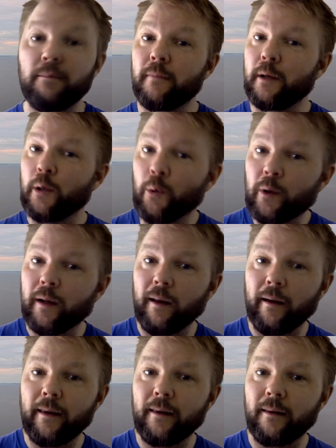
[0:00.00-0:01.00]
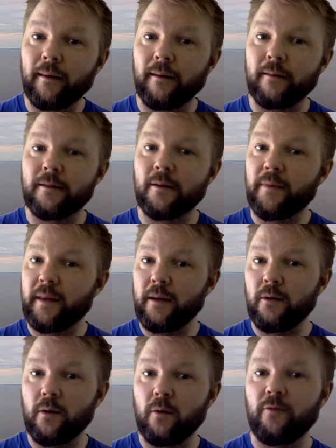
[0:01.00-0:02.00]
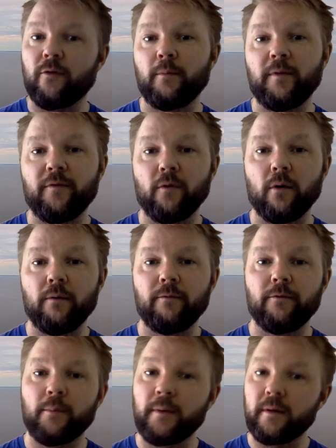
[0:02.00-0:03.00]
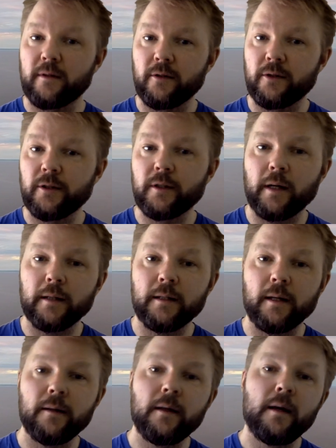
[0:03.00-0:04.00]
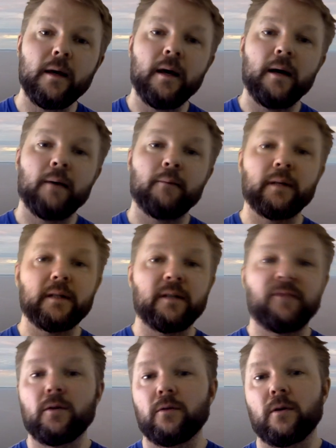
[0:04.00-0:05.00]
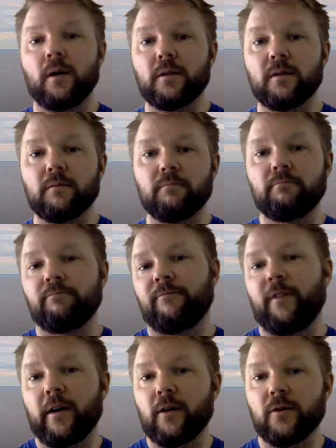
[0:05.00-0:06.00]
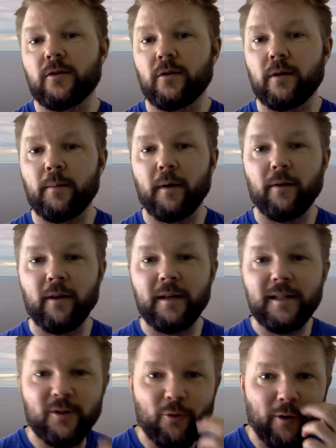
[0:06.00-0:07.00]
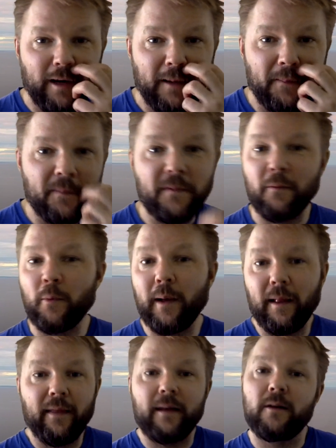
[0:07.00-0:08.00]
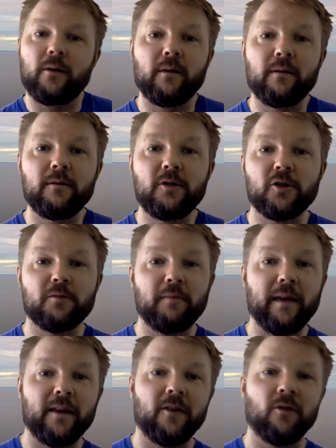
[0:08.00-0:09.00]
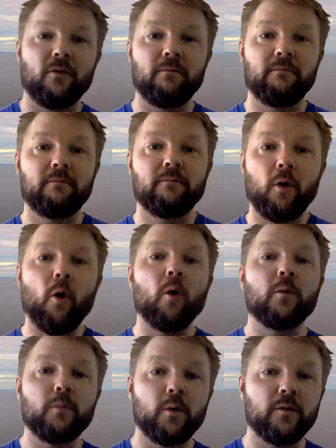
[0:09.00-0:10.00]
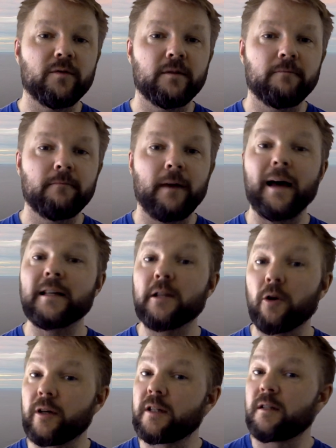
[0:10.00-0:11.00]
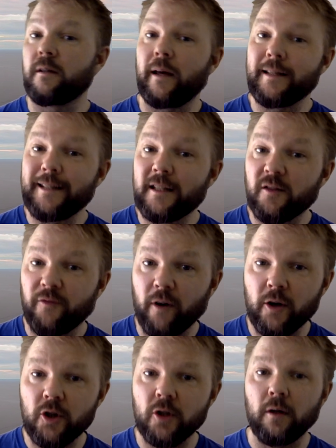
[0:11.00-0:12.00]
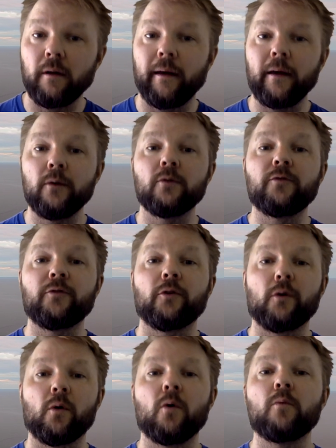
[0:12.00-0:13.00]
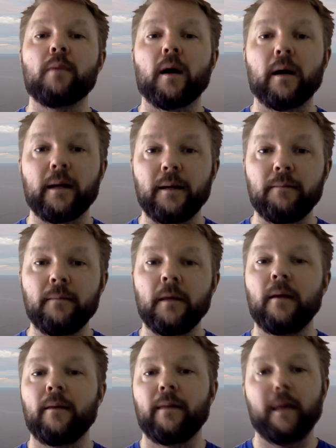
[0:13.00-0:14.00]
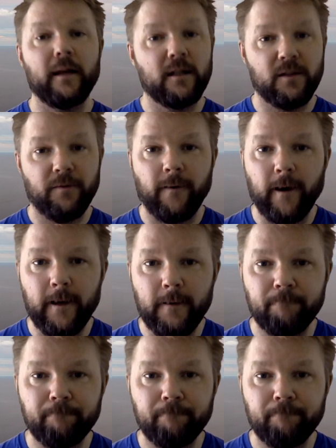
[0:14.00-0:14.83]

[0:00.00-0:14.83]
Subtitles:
look like something you know from before, from a certain kata, but if you're not very concerned about the history, well, then you can just make your own moves. As long as it's functional and good for your own body, then it's fine.